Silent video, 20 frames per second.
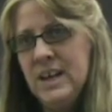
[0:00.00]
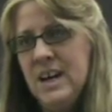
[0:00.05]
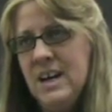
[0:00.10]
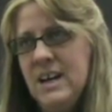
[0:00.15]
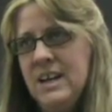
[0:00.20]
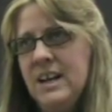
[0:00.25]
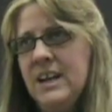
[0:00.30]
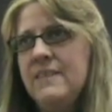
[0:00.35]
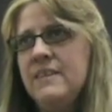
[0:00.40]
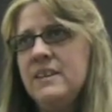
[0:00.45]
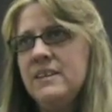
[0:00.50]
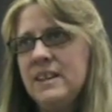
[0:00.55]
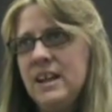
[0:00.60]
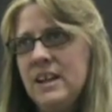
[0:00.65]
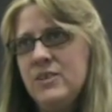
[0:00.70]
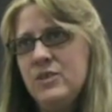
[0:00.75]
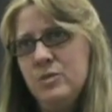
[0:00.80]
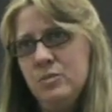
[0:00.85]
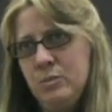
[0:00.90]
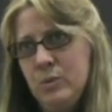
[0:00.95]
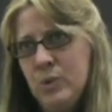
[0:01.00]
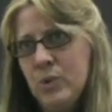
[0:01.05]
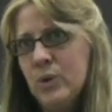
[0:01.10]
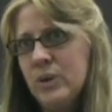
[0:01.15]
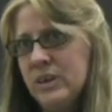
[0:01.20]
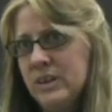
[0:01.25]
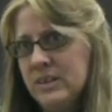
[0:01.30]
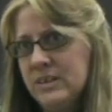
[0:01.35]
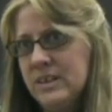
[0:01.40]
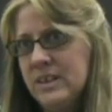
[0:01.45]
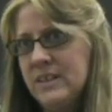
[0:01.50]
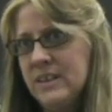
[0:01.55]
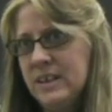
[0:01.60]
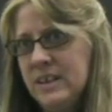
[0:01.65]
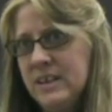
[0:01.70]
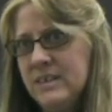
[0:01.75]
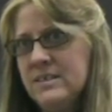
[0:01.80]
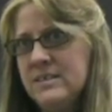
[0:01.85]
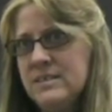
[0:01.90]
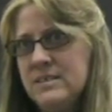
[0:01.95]
And I think that's important, that the
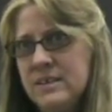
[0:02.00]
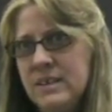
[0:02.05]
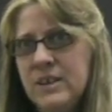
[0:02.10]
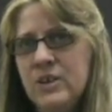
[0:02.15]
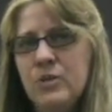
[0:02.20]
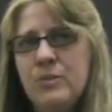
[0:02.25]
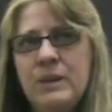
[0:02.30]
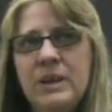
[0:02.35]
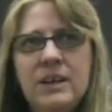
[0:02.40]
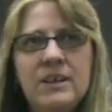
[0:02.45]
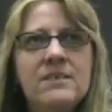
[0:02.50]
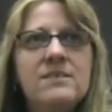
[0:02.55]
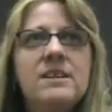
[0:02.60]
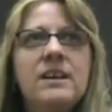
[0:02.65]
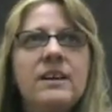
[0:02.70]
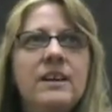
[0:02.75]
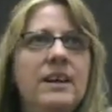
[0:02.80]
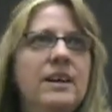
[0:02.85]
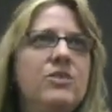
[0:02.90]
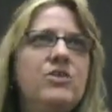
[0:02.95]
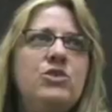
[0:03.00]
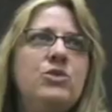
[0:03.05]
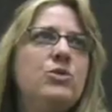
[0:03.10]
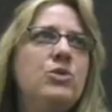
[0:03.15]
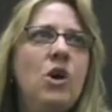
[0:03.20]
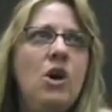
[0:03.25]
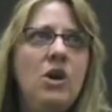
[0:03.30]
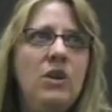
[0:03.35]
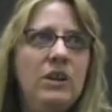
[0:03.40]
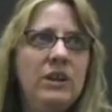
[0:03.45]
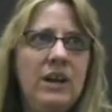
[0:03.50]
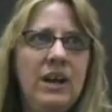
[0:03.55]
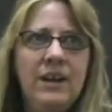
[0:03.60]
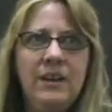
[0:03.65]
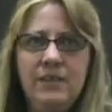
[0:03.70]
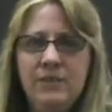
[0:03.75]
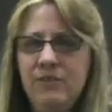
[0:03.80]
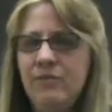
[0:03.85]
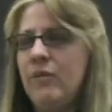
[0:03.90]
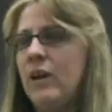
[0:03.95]
kids, because the kids do call it
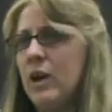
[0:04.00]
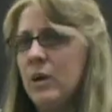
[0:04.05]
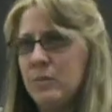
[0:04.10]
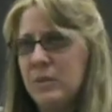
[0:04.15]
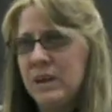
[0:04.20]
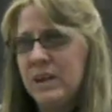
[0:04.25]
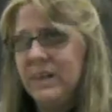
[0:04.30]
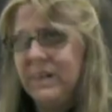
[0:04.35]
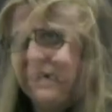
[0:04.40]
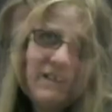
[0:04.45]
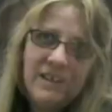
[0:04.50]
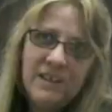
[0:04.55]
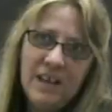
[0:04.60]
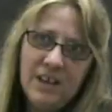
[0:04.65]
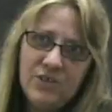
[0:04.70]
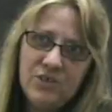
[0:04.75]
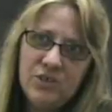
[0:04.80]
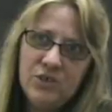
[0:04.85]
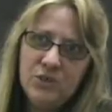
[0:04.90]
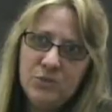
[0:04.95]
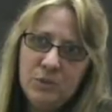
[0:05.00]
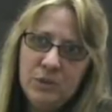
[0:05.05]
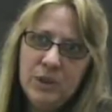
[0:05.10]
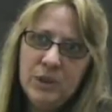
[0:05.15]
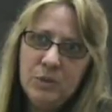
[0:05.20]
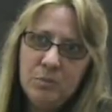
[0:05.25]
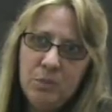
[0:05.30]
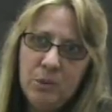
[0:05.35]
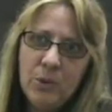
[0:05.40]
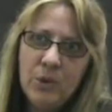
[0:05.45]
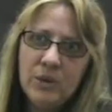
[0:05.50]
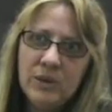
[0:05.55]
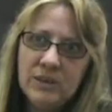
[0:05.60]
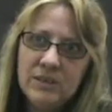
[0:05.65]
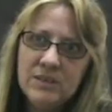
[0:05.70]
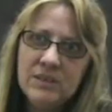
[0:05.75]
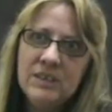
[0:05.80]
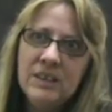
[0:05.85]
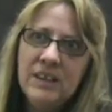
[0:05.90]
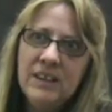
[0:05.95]
kind of the family, that connection is really
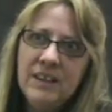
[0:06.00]
important,